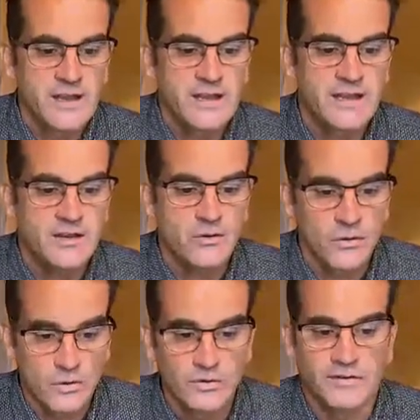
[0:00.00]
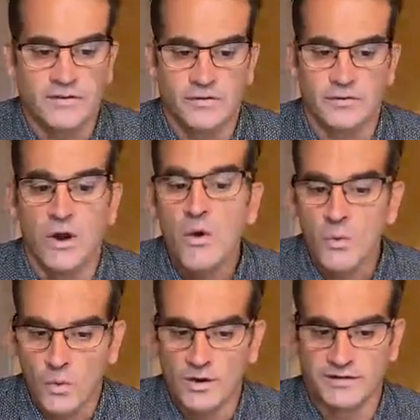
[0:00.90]
He also
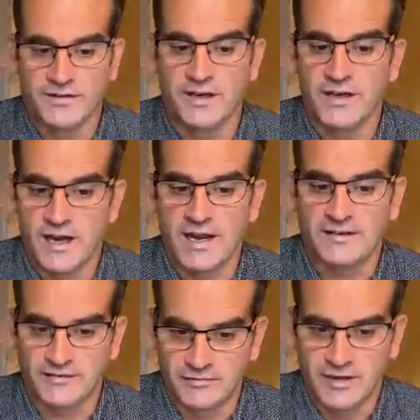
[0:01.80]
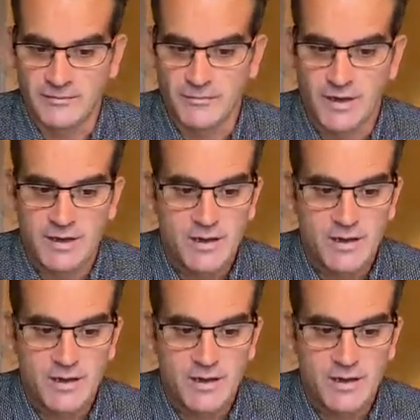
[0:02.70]
wants an ice cream,